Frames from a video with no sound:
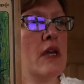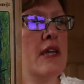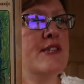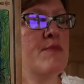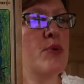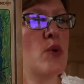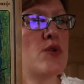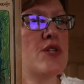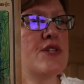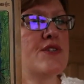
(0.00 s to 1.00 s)
It's
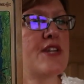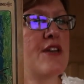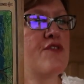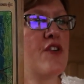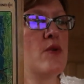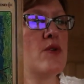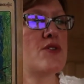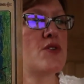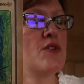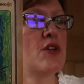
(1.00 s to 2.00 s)
important to stay
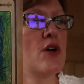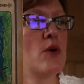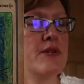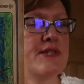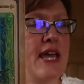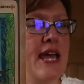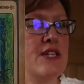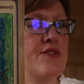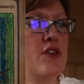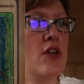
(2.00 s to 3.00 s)
focused on the goal that's
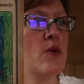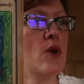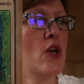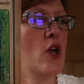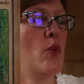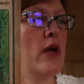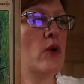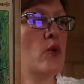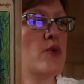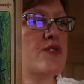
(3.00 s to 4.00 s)
ahead of you,
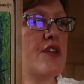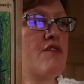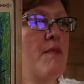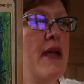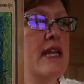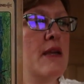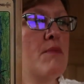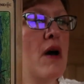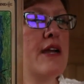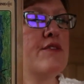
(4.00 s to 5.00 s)
while also
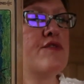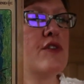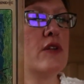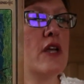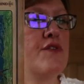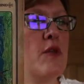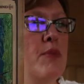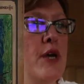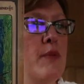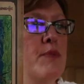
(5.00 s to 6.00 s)
remaining mindful of the
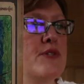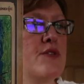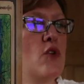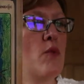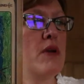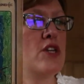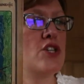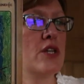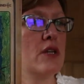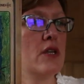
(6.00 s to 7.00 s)
purpose of your
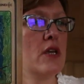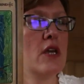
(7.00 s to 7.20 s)
mission.